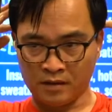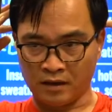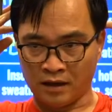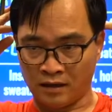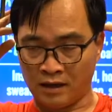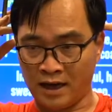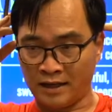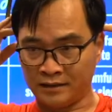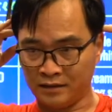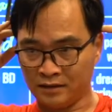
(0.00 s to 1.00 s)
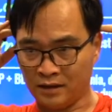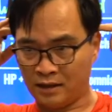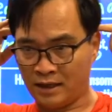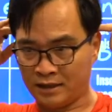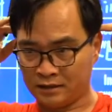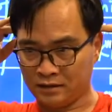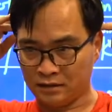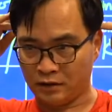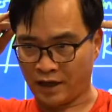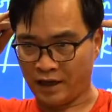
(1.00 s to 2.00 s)
and the line.
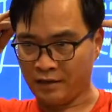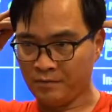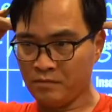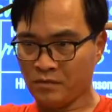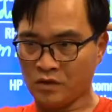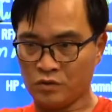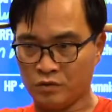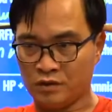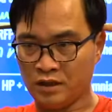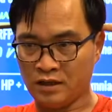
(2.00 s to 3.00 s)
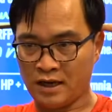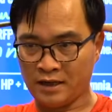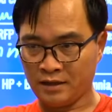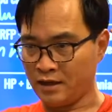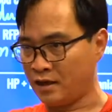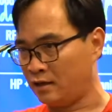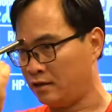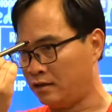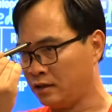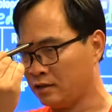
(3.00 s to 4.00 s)
Okay, so this line
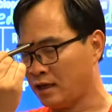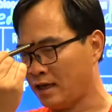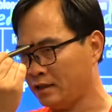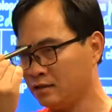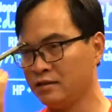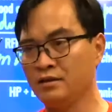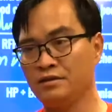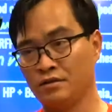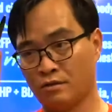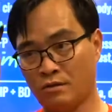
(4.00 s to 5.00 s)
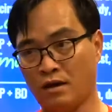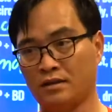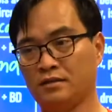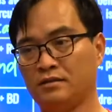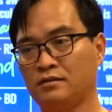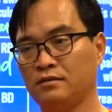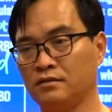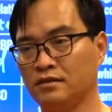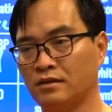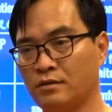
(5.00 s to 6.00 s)
and this line, the cross, the